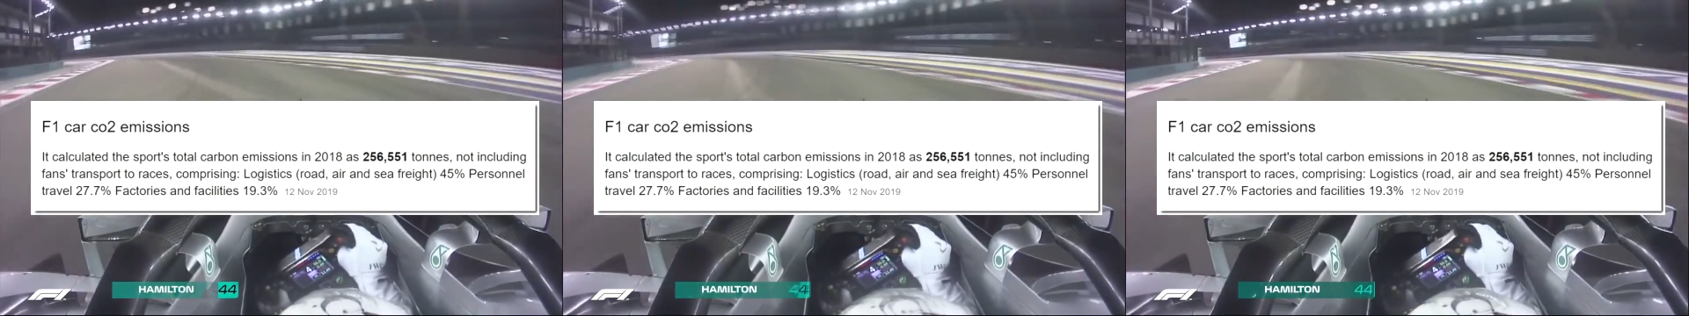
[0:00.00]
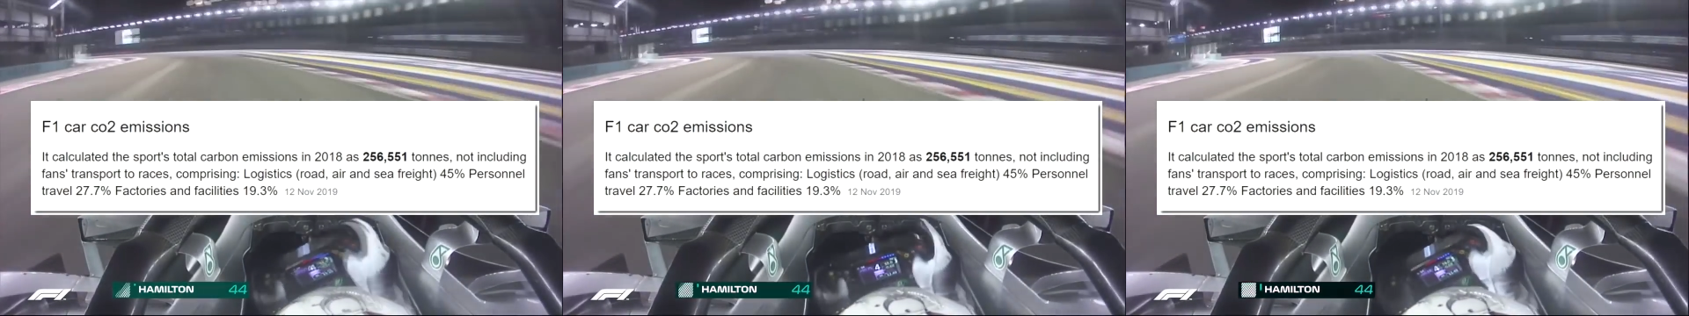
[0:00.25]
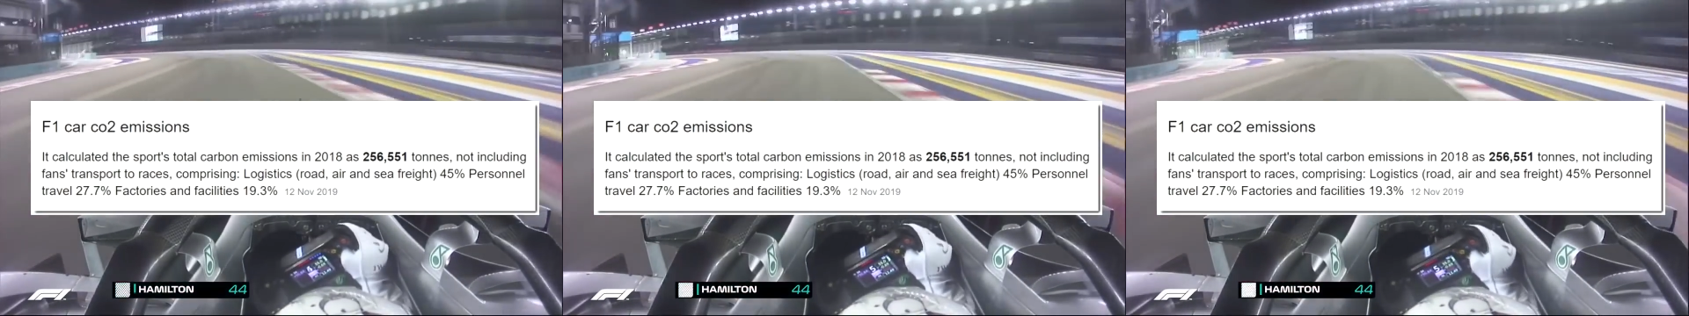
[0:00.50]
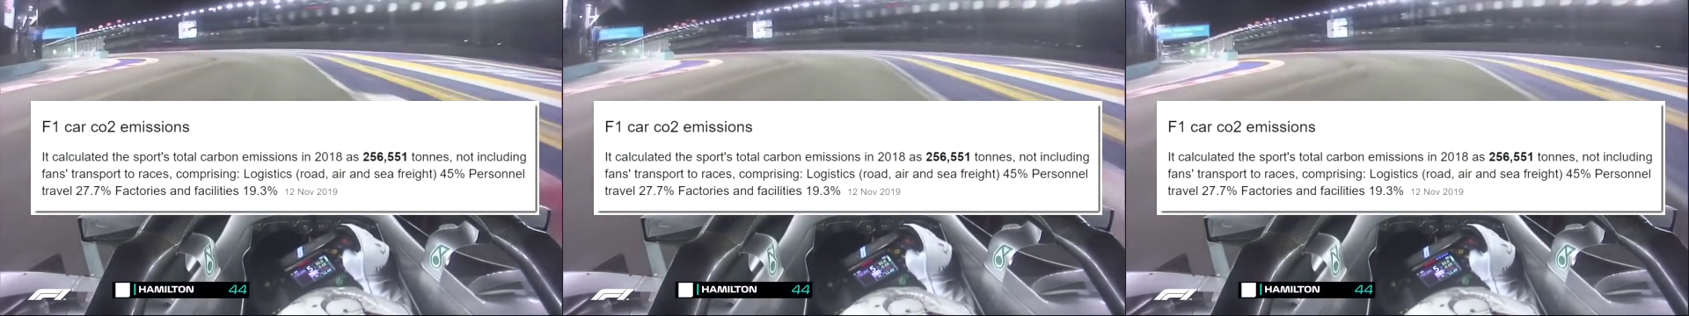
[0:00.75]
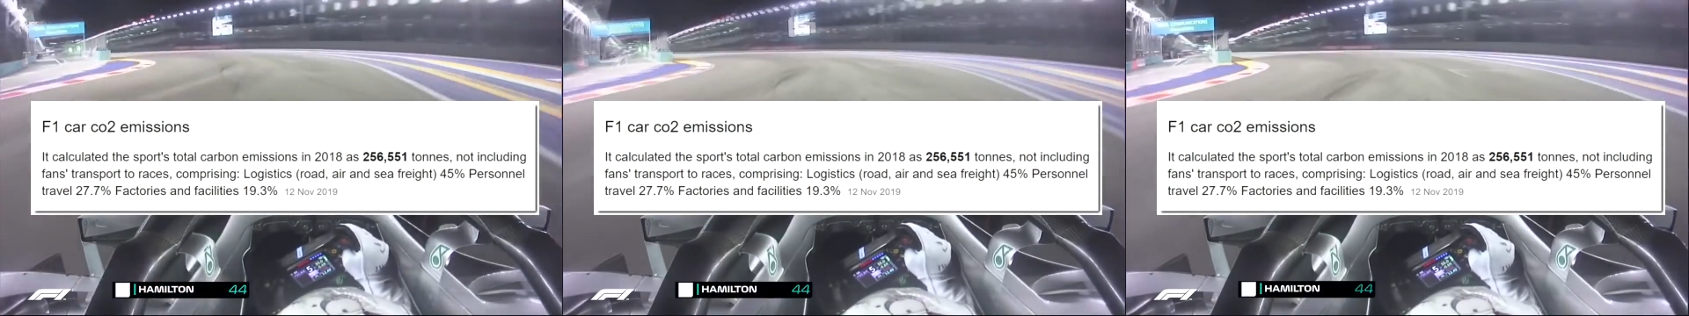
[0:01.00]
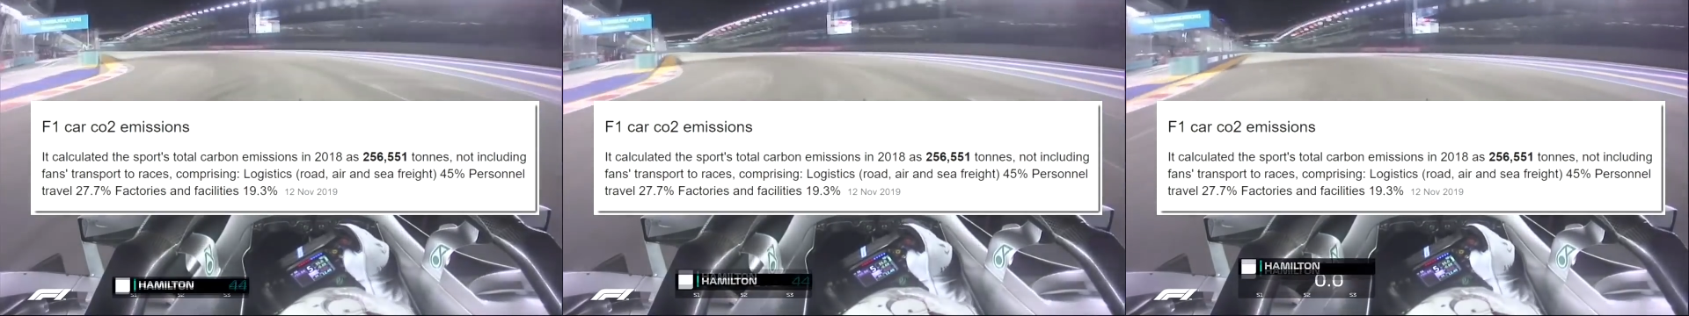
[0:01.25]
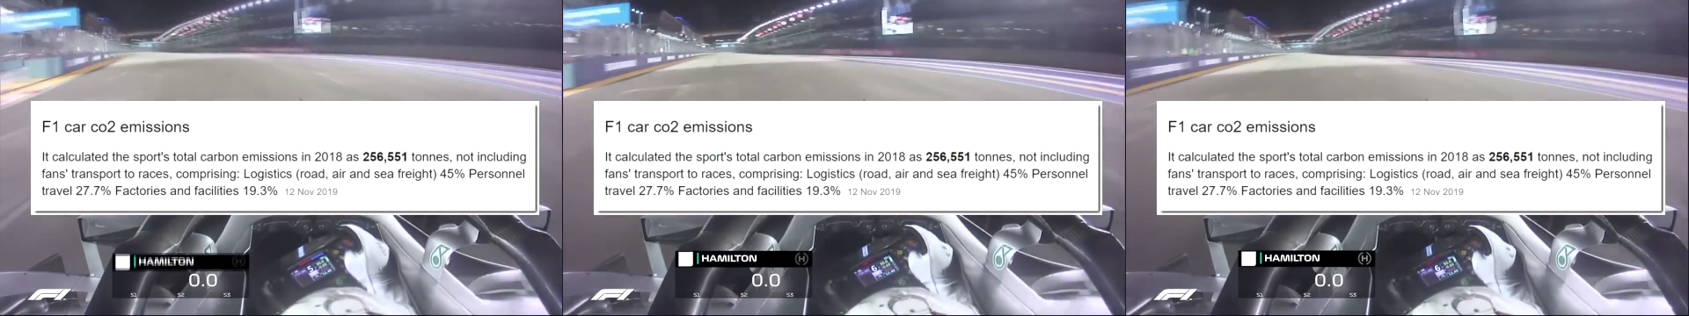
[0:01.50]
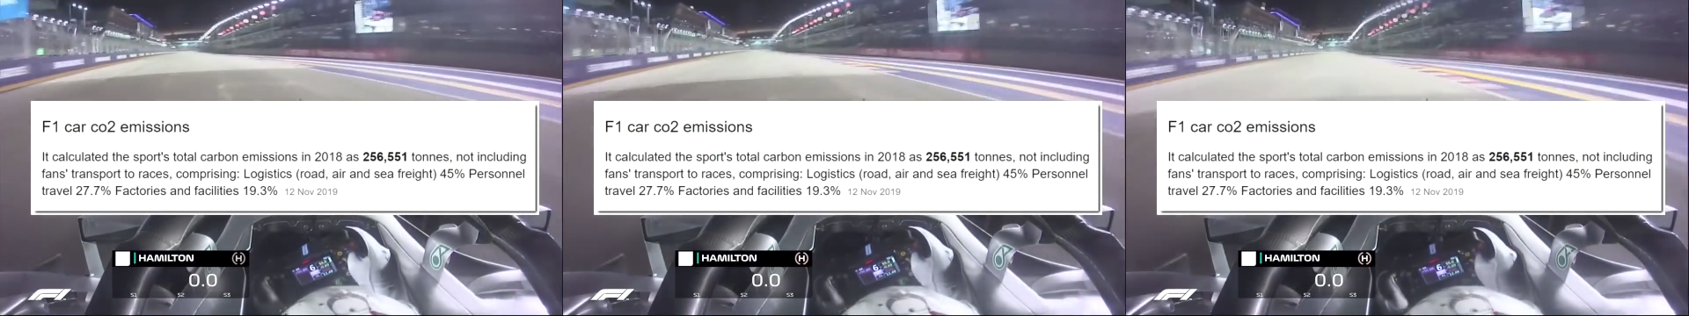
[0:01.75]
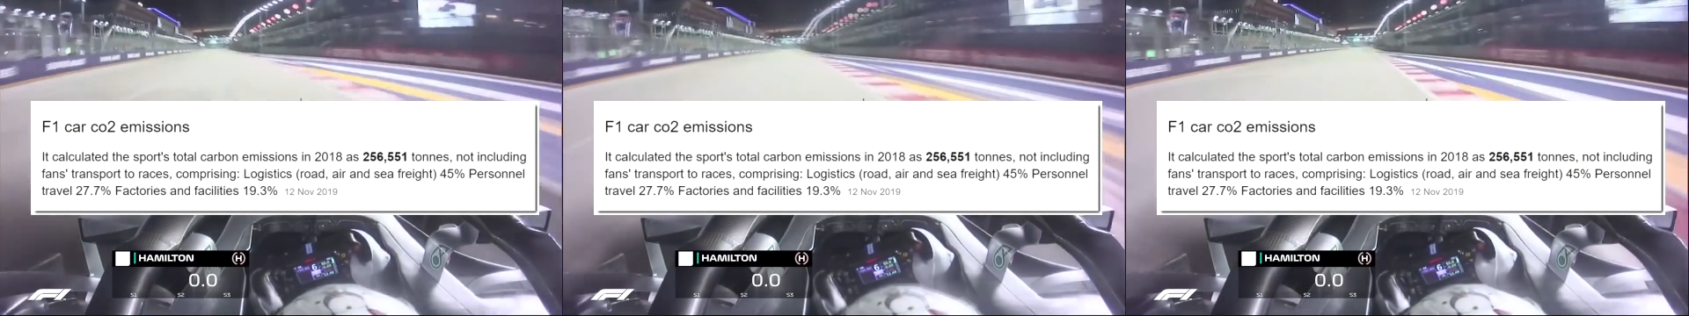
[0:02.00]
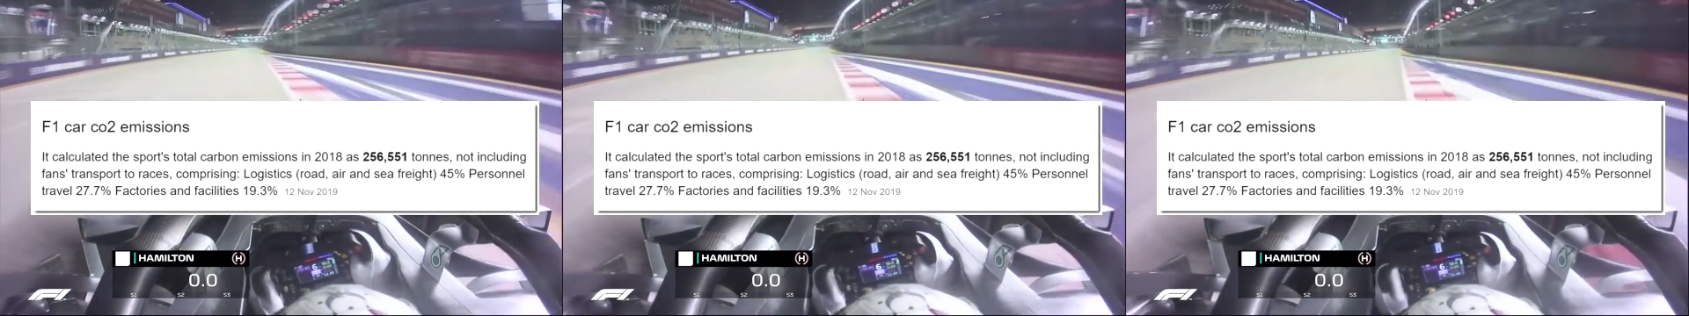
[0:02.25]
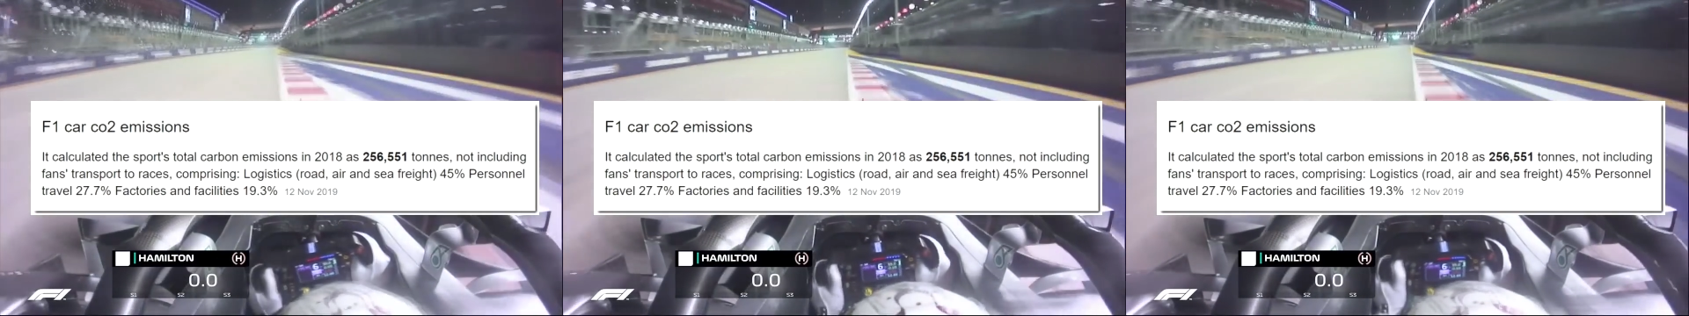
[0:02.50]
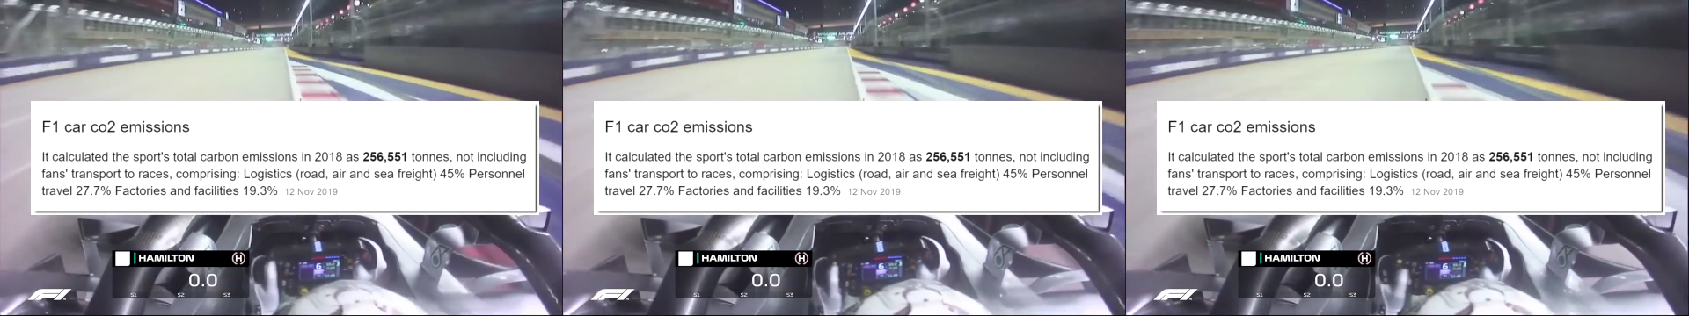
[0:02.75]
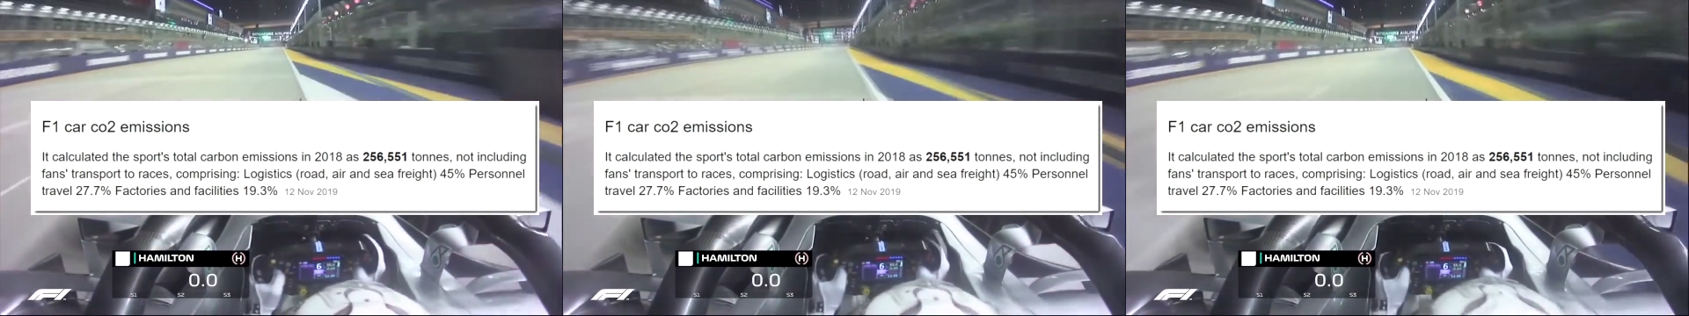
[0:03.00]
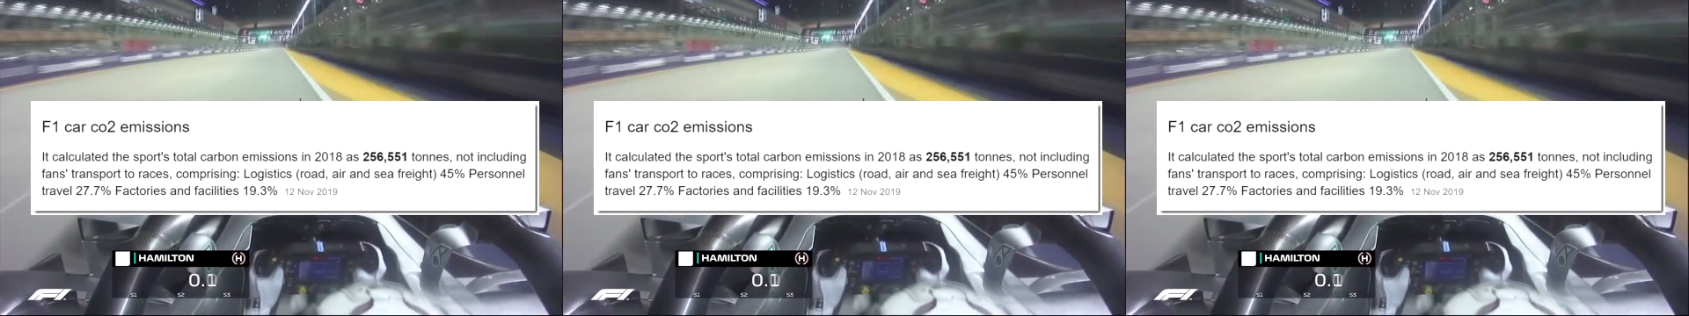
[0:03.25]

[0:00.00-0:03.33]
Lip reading: [unreadable: no face in view]